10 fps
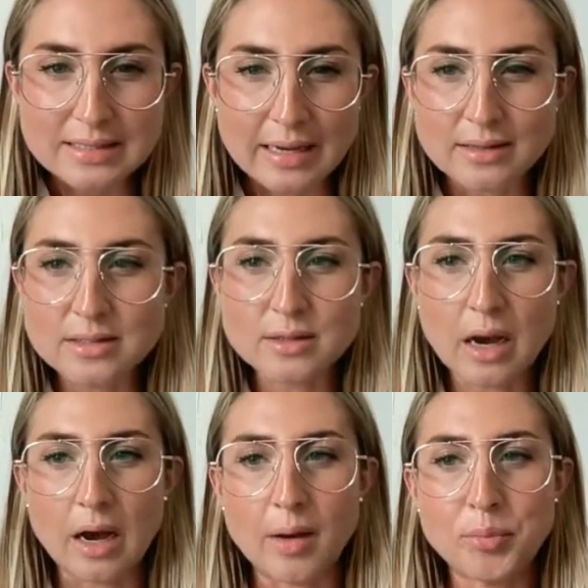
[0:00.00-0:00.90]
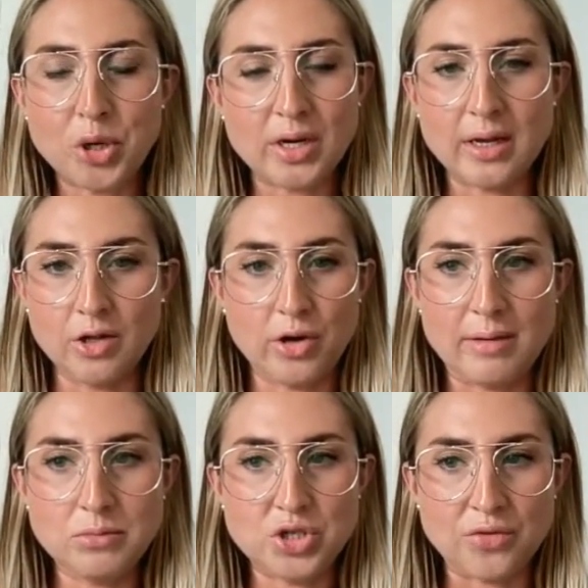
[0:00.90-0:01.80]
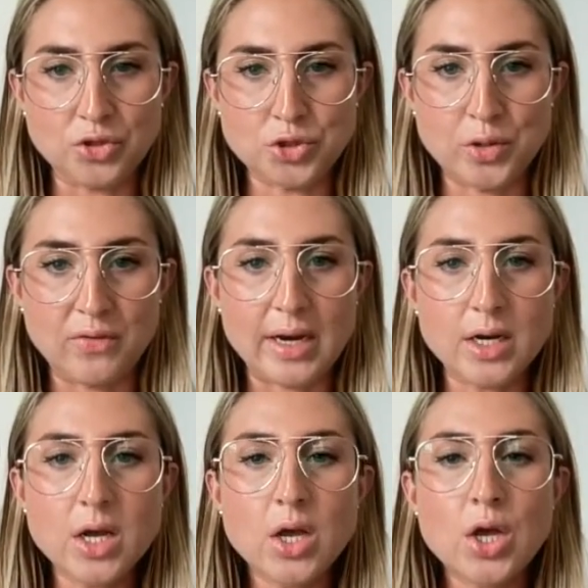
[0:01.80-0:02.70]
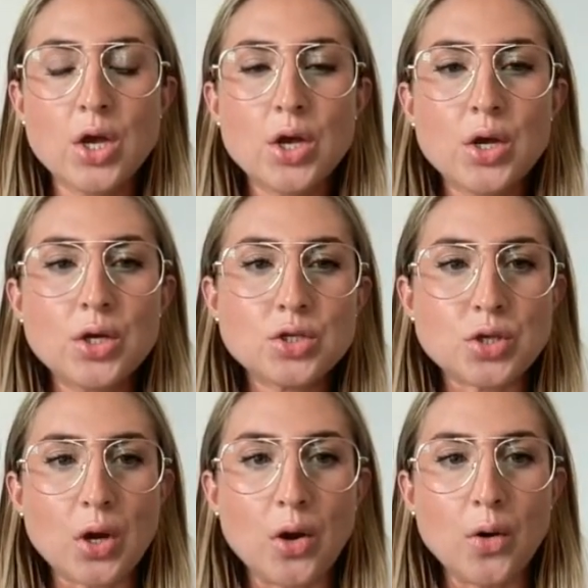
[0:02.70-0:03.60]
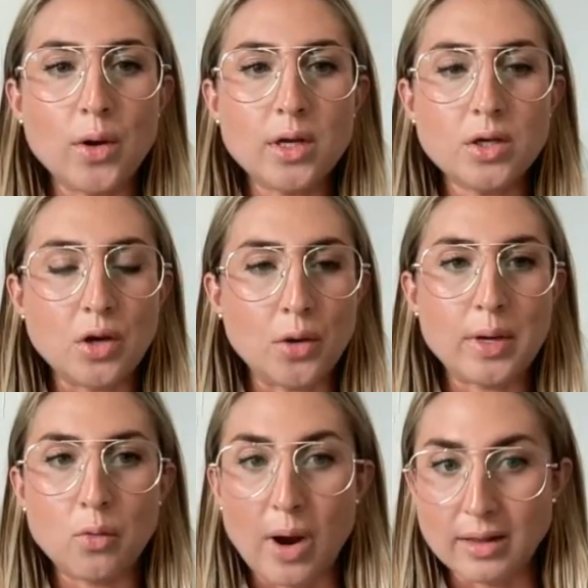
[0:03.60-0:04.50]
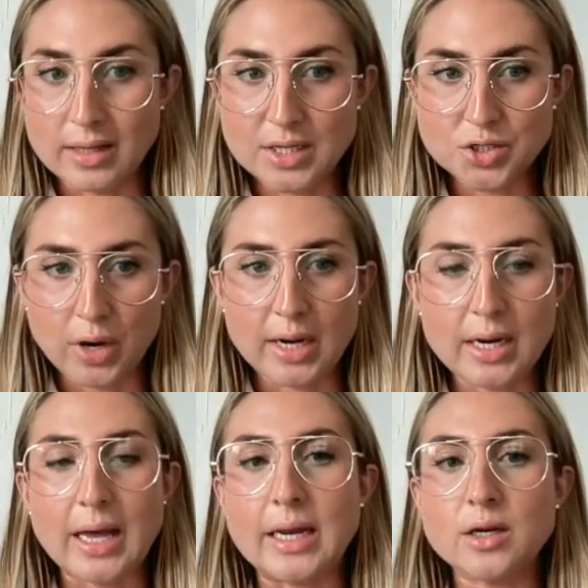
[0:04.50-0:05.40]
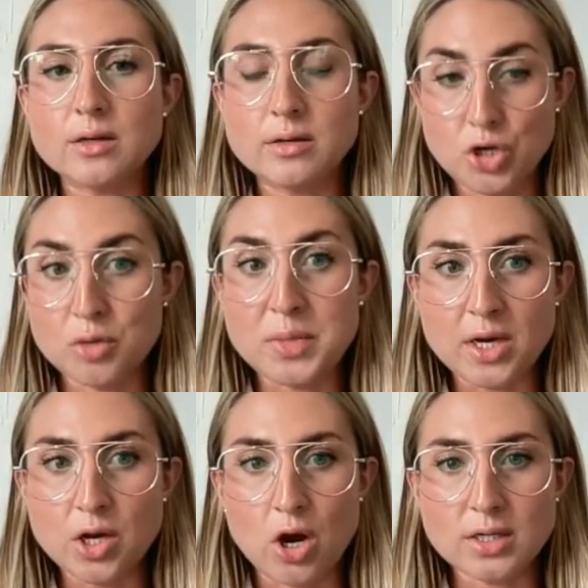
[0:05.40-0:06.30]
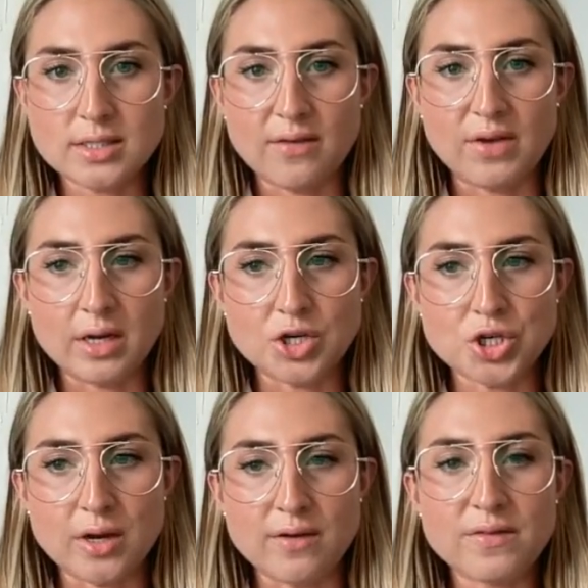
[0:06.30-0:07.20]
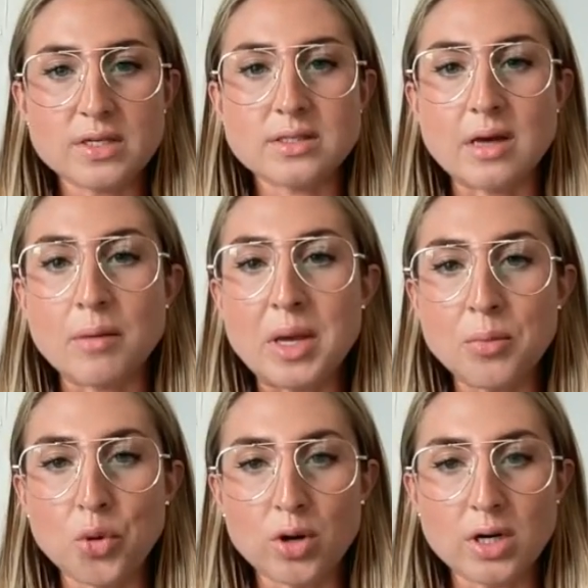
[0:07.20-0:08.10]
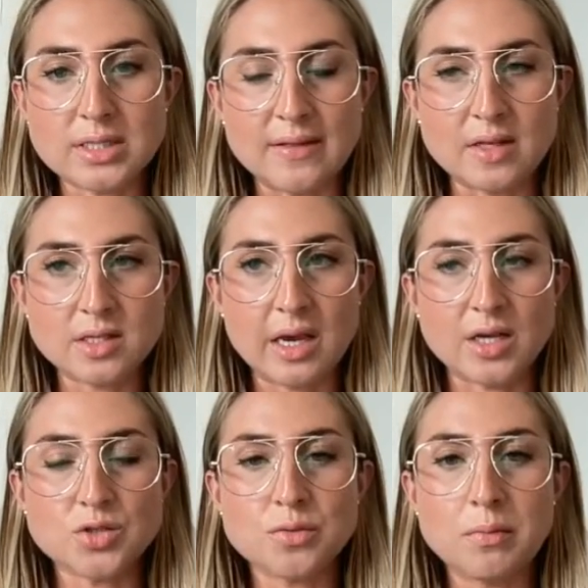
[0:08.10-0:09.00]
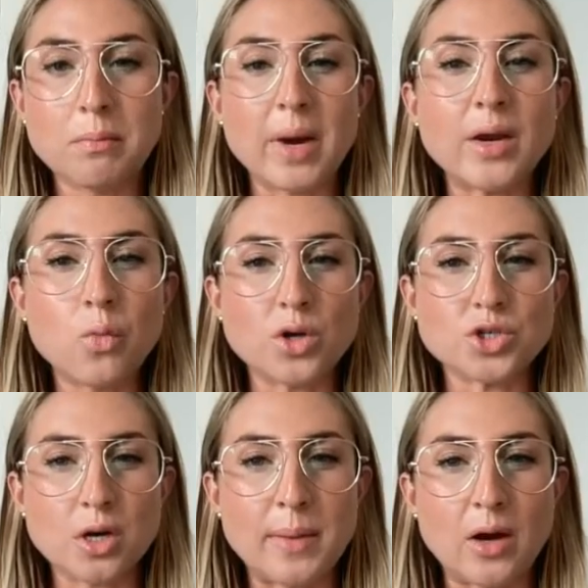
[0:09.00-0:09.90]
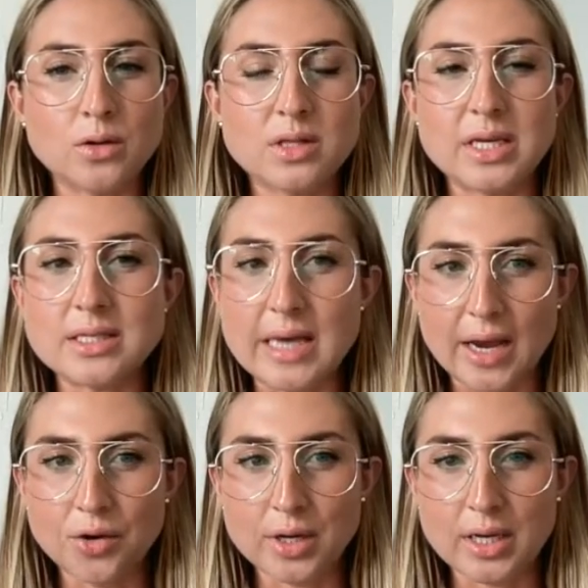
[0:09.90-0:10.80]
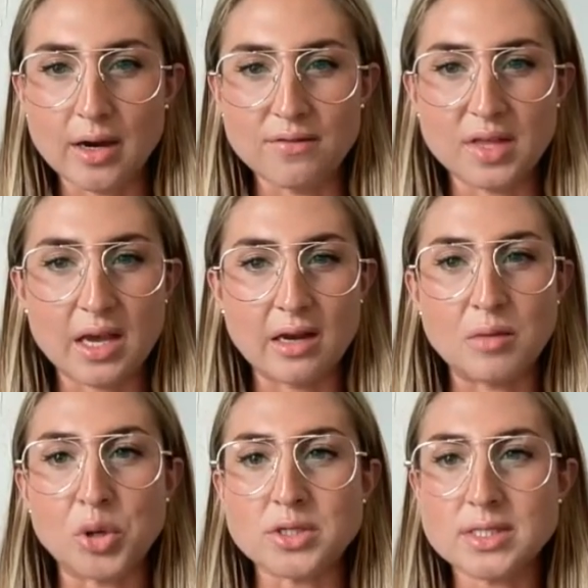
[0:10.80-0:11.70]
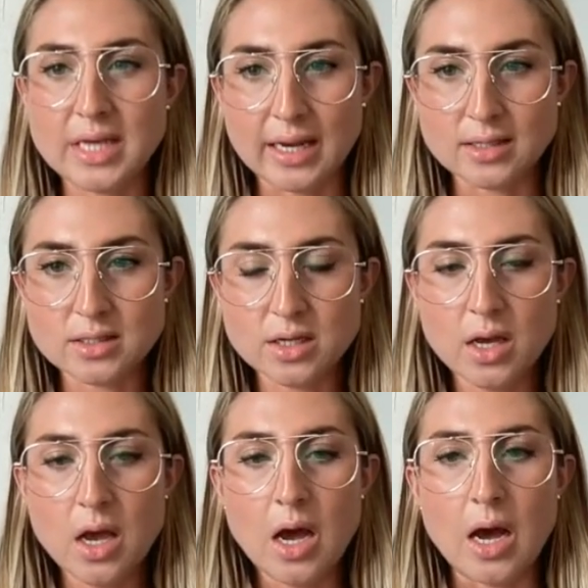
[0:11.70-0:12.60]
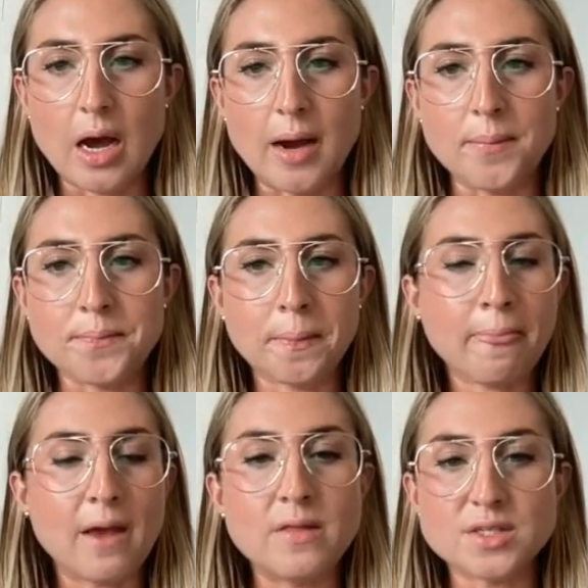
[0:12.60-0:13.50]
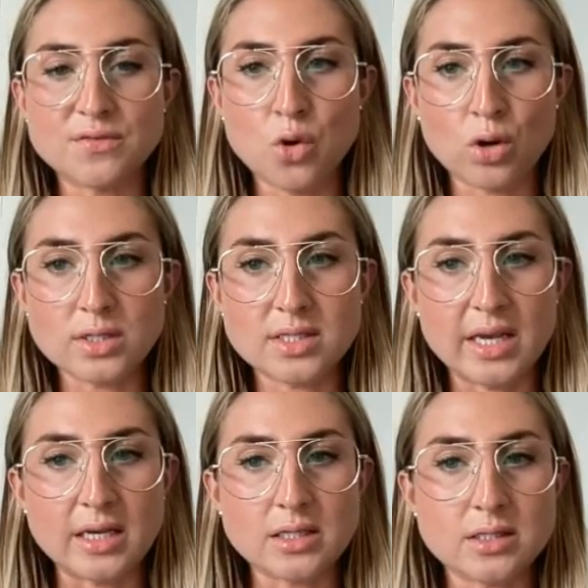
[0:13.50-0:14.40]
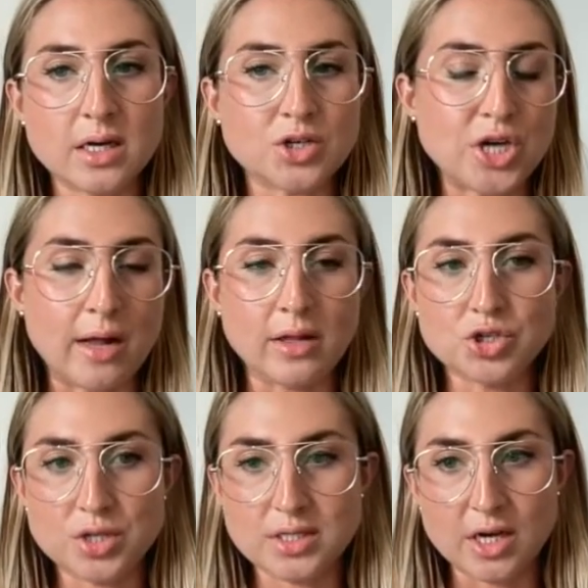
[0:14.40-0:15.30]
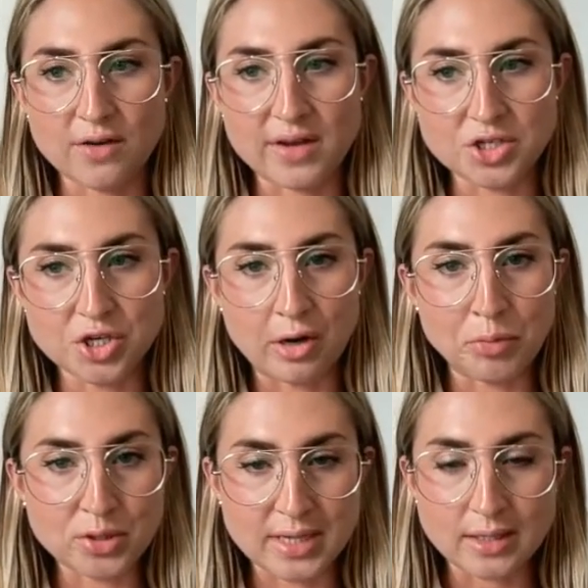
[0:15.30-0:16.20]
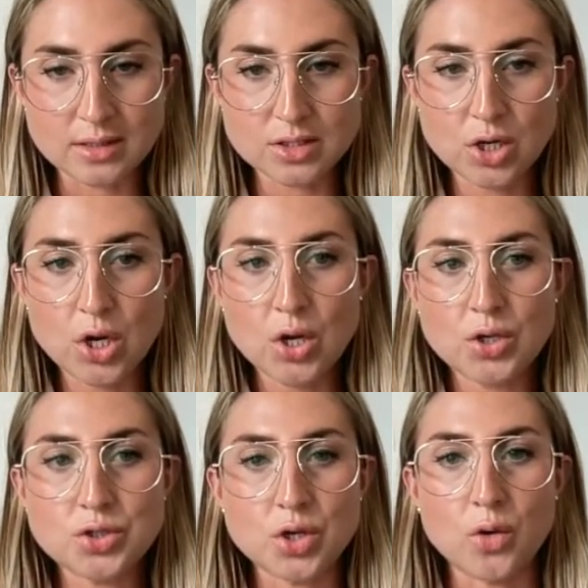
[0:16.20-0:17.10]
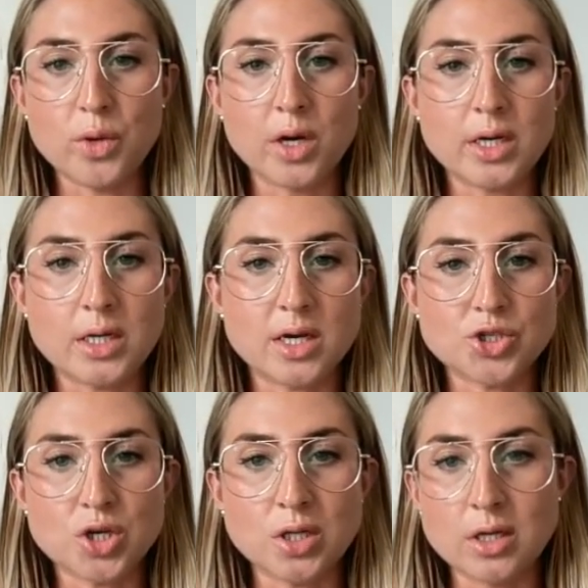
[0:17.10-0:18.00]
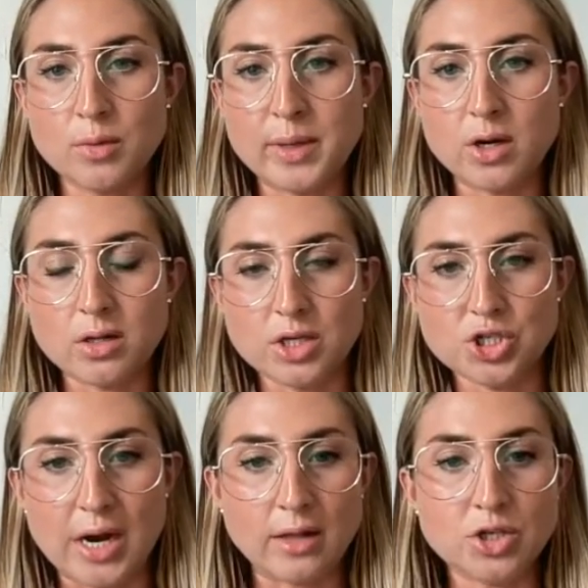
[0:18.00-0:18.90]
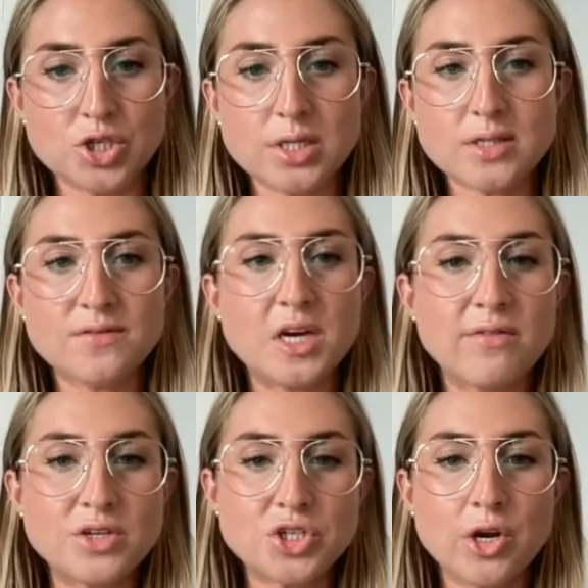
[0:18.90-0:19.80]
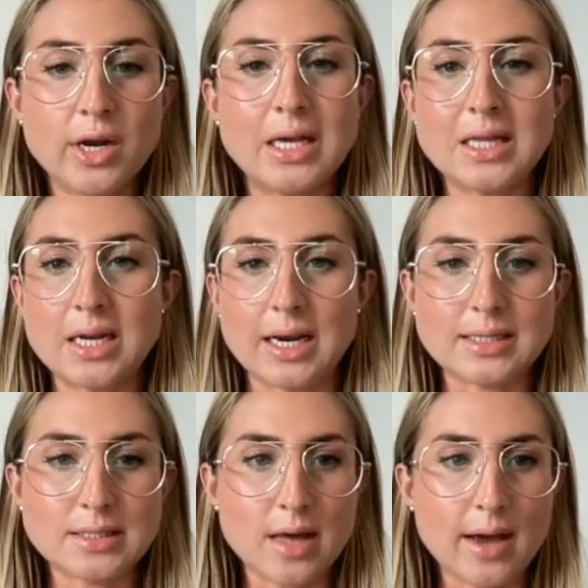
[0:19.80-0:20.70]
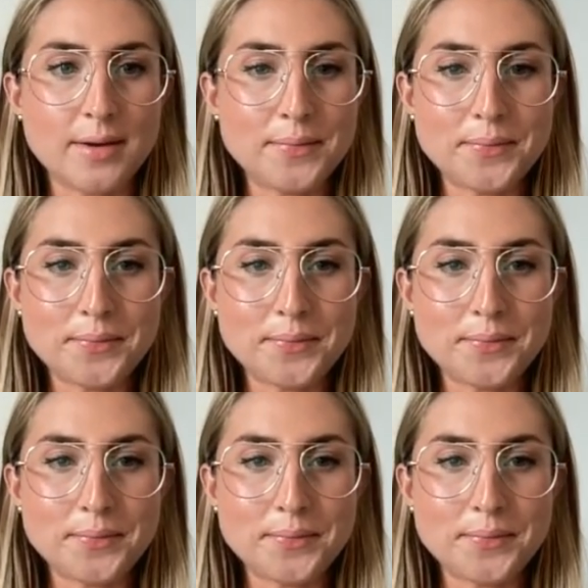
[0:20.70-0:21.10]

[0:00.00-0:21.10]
cents per kilogram, general duty rate. So, while it is great and it could be a cost-saving initiative, some importers in this case might wonder about the integrity of the candy bar's taste. And this, of course, is a challenge that tariff engineering presents. So we're going to touch a little bit on the challenges of tariff engineering in the next slide.